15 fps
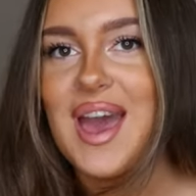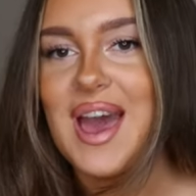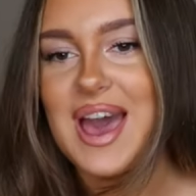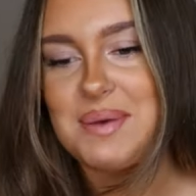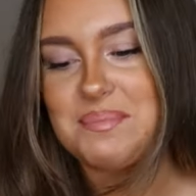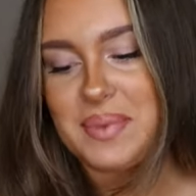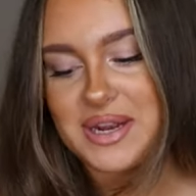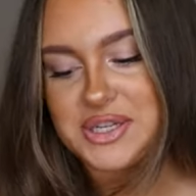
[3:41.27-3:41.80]

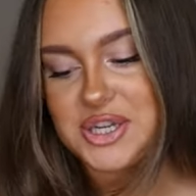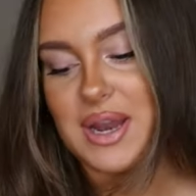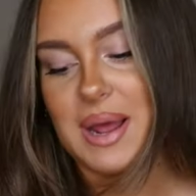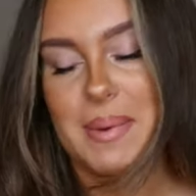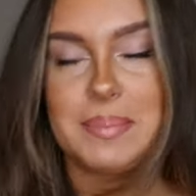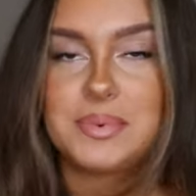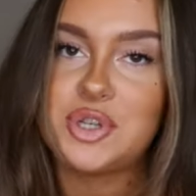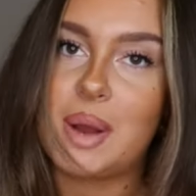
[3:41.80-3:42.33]
But I do like
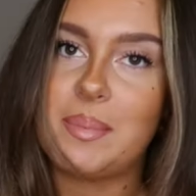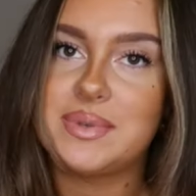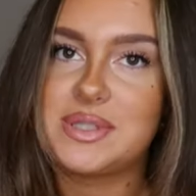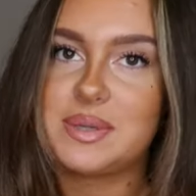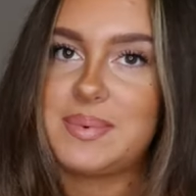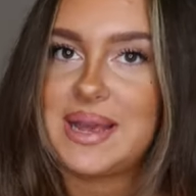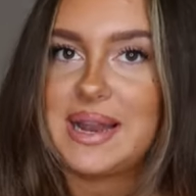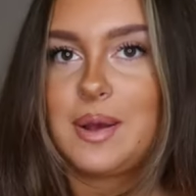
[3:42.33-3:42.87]
my pyjamas
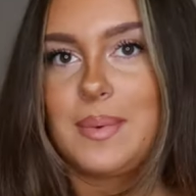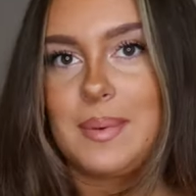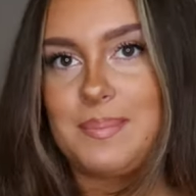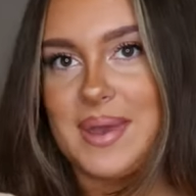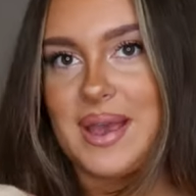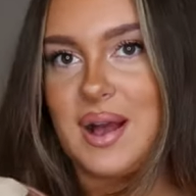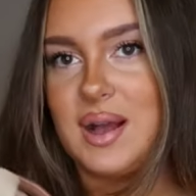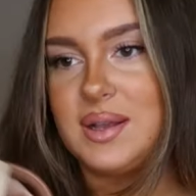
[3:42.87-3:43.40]
to be a little bit
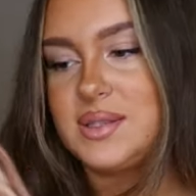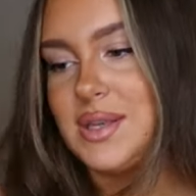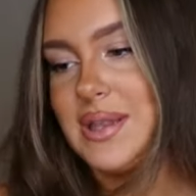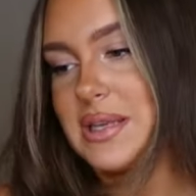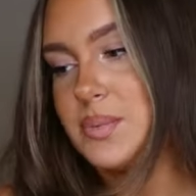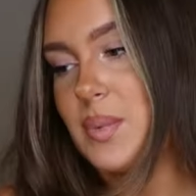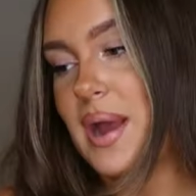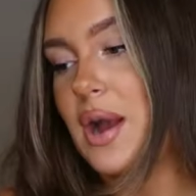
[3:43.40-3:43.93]
bigger, so
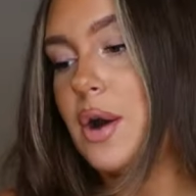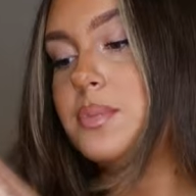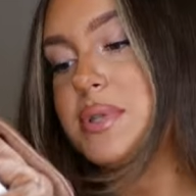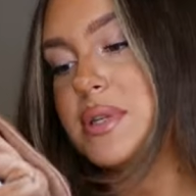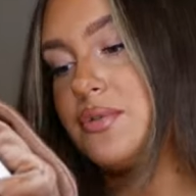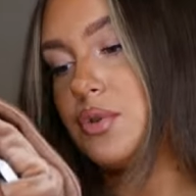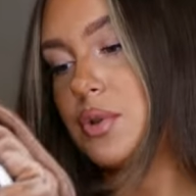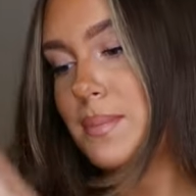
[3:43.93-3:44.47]
that's why I
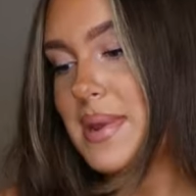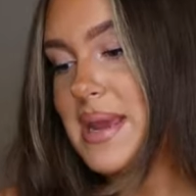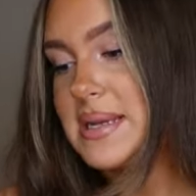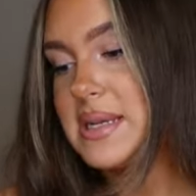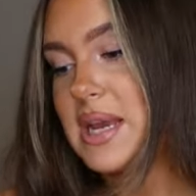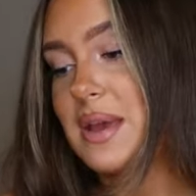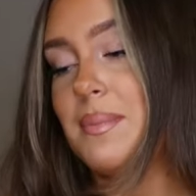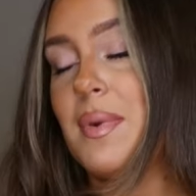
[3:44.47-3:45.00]
opted for the
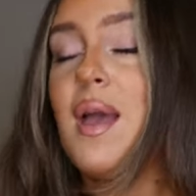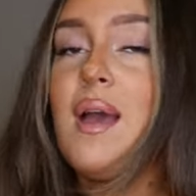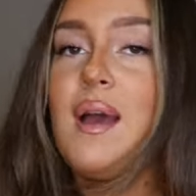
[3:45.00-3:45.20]
medium.